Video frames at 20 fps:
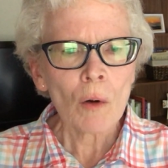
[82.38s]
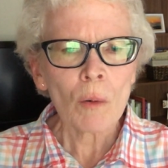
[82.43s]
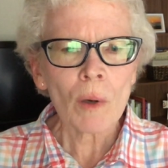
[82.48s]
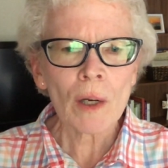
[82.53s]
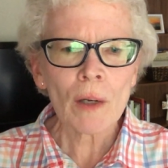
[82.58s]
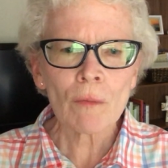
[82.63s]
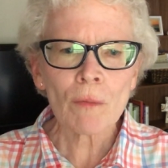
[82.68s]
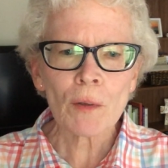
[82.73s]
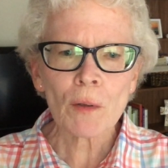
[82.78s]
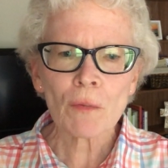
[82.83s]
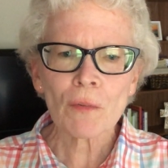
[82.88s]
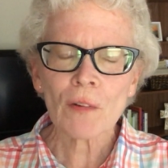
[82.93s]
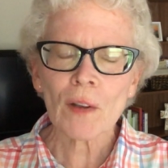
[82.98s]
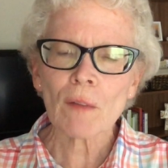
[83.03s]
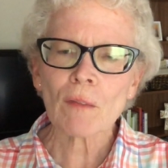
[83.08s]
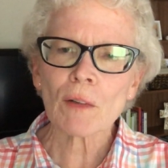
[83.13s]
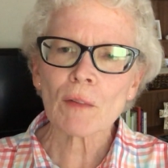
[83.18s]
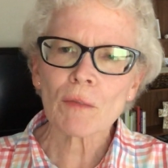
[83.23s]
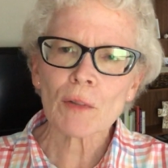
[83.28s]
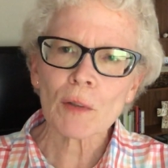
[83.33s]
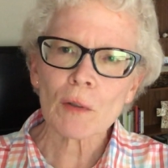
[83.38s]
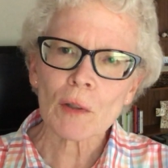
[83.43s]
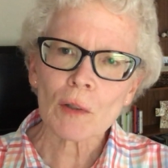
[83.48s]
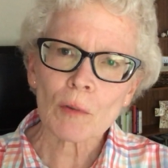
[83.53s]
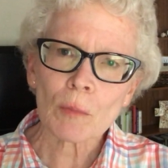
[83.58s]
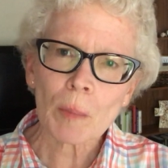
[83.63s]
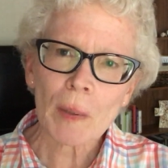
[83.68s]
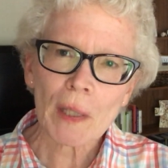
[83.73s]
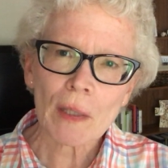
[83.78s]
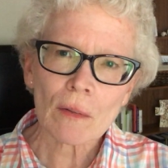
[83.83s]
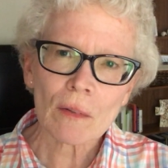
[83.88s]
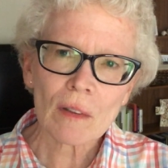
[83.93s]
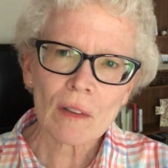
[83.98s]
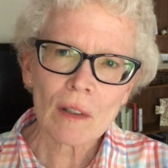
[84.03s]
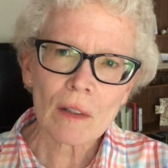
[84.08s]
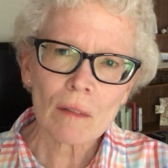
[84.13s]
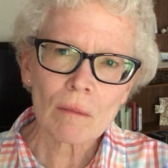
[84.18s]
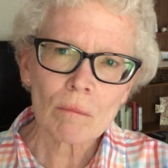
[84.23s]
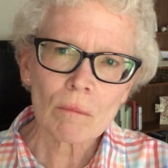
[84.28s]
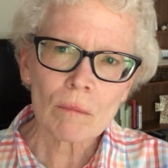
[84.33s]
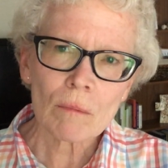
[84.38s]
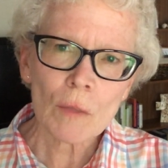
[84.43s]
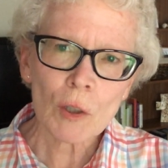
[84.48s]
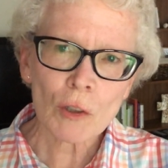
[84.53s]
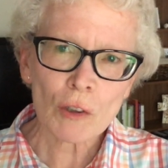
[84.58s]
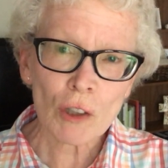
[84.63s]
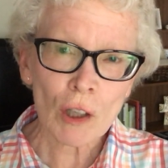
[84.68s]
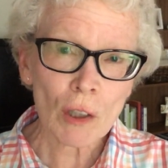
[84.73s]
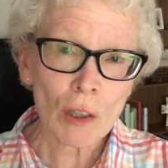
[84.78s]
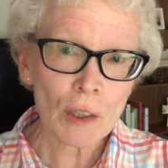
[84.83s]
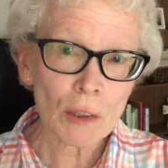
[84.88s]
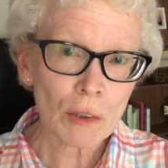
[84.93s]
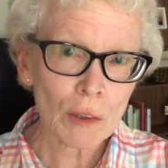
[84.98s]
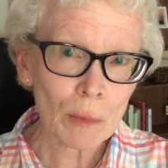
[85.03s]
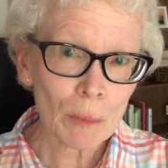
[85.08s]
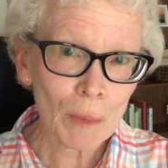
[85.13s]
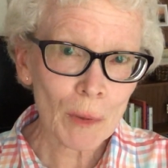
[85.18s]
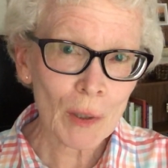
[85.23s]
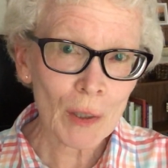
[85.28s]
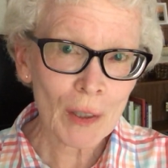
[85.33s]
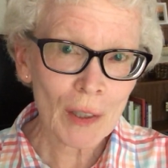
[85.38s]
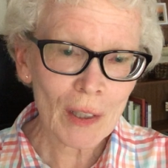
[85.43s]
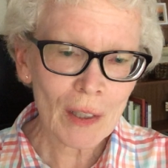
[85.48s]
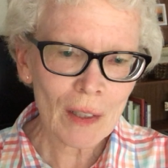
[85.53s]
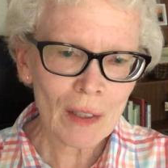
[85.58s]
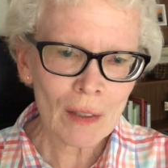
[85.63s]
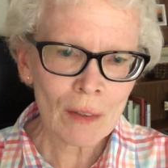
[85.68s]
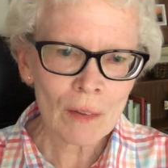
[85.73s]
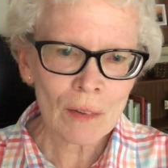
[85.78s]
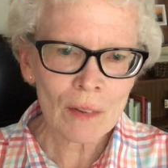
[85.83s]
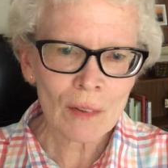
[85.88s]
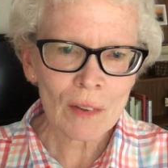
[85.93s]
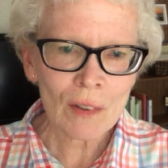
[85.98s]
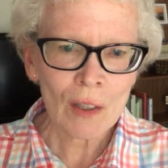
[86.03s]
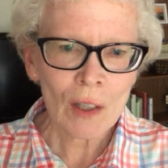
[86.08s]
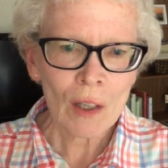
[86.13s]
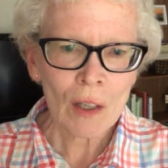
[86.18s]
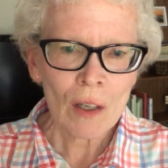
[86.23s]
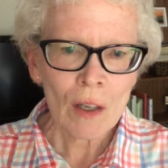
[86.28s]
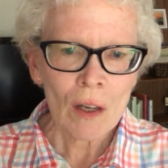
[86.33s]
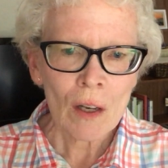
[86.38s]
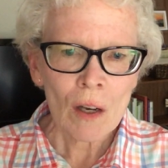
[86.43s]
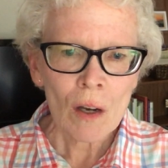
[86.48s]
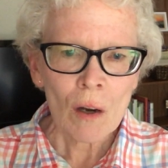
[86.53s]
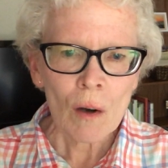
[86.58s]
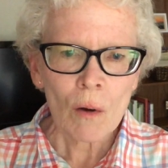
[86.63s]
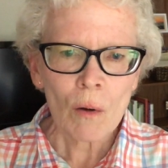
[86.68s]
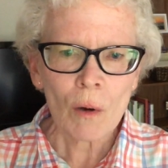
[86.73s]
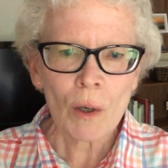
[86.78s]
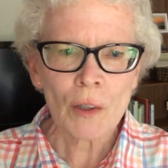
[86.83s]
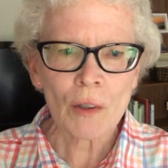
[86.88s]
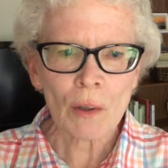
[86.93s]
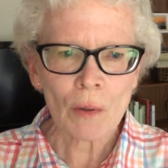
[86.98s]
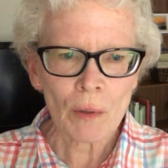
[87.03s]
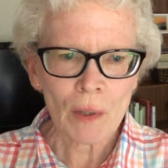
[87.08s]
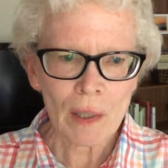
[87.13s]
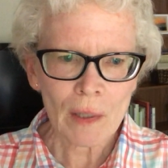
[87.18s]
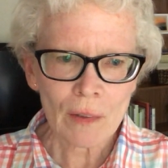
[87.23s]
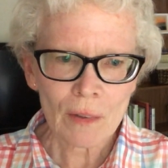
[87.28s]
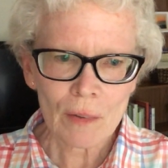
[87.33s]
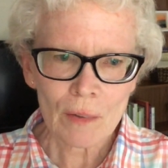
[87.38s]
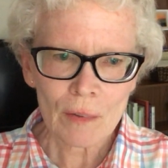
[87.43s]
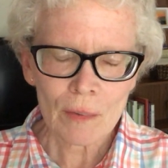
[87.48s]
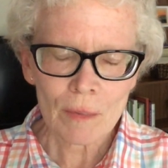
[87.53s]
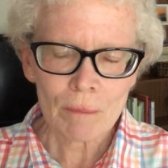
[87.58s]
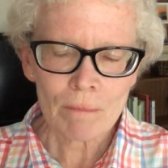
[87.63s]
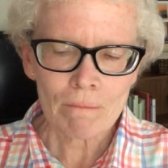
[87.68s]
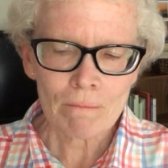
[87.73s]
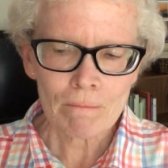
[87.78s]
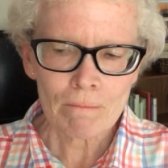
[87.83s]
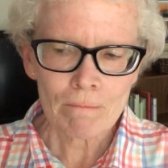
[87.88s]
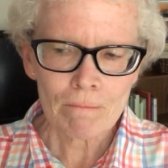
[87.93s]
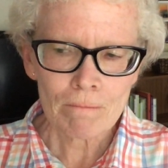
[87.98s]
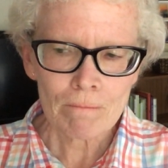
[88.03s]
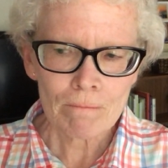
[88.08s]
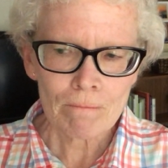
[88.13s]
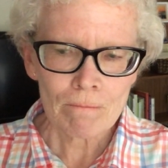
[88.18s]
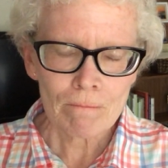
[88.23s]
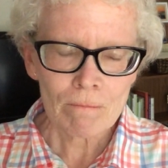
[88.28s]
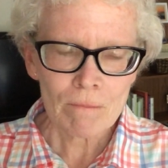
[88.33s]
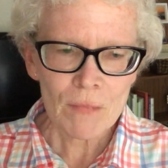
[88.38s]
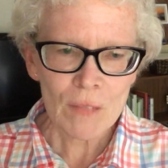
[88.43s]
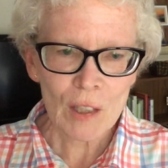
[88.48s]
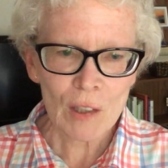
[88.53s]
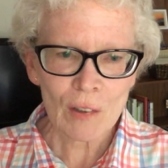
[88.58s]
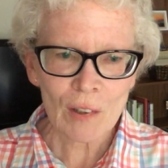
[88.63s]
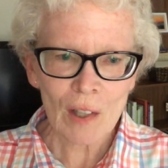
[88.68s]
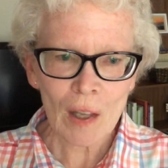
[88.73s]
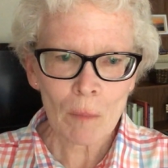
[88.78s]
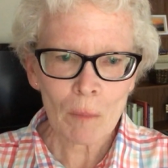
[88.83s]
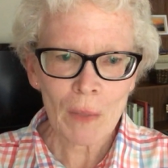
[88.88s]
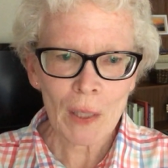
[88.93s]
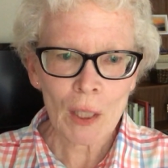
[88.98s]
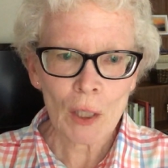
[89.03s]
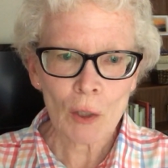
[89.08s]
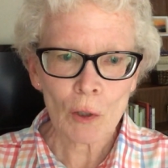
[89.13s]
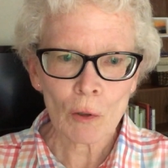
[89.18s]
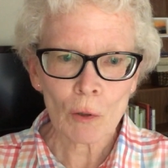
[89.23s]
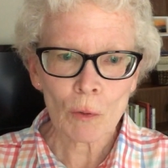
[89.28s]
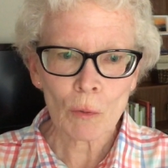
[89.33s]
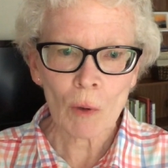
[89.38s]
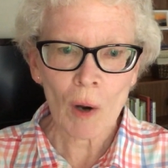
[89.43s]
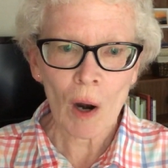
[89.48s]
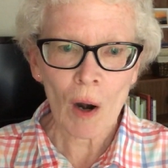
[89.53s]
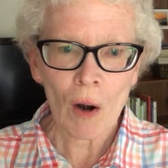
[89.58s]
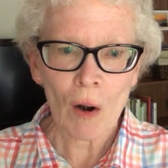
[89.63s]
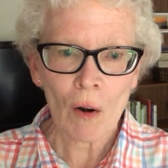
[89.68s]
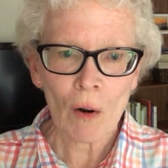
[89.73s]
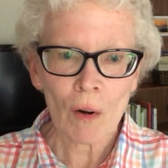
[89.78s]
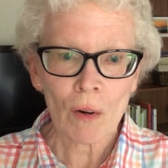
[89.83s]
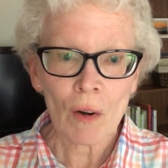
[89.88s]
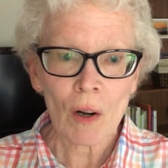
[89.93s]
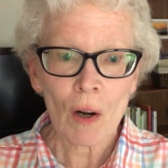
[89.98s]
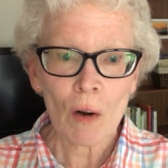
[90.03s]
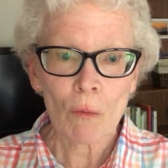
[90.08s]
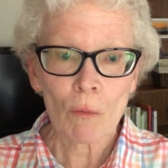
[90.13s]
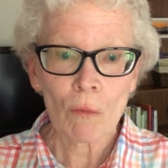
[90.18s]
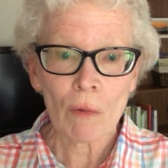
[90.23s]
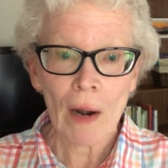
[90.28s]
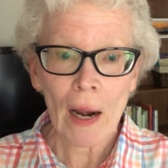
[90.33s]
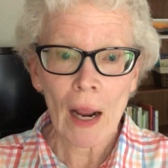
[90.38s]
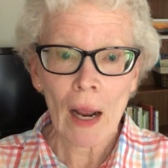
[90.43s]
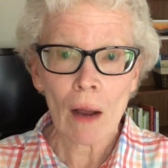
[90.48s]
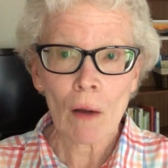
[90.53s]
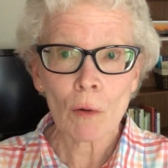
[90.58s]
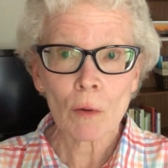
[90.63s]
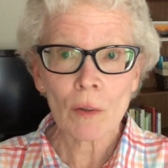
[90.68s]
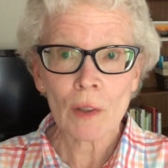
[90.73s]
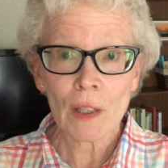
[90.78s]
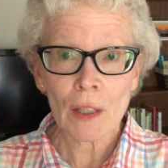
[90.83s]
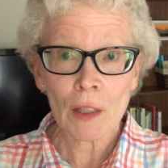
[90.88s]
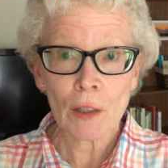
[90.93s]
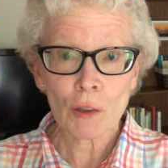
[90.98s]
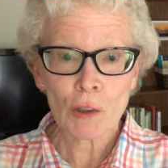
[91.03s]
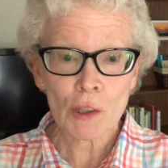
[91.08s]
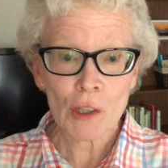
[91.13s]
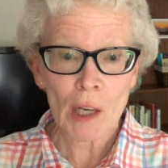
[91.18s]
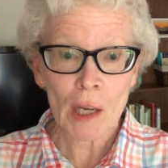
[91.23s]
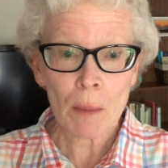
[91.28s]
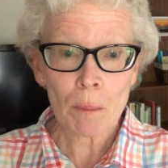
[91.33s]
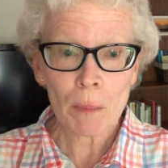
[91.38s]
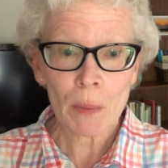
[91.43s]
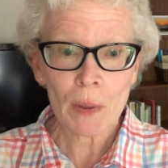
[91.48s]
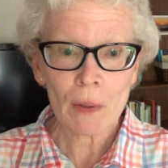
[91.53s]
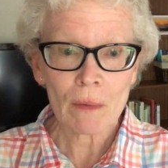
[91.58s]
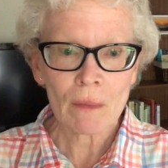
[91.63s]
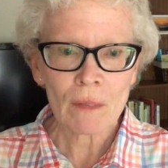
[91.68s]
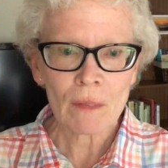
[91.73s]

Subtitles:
What if your favorite food is pizza or chocolate chip cookies or donuts? Does that mean you are round in shape